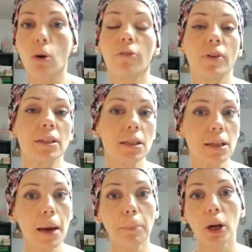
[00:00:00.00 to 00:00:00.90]
or if it's a
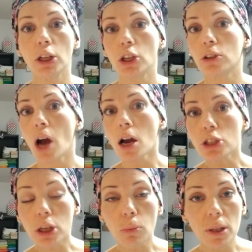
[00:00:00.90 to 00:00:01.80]
diaper and you're not
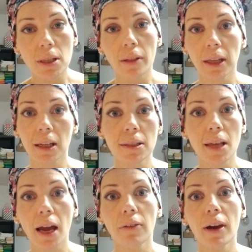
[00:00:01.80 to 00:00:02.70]
sure what's on the
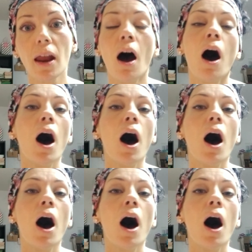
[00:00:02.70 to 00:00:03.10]
inside of it,